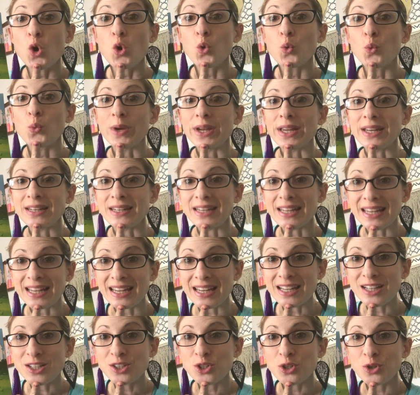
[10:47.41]
We
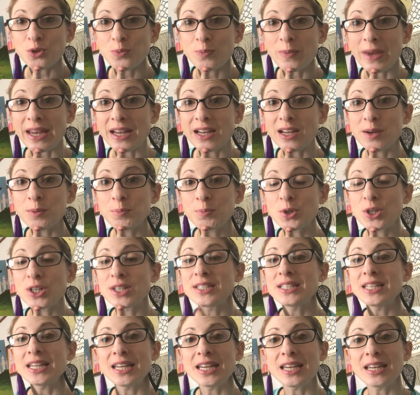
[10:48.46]
need to make a
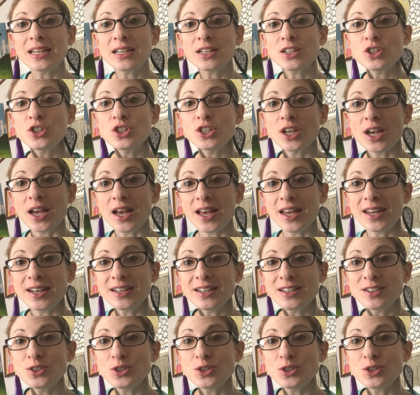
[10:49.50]
prediction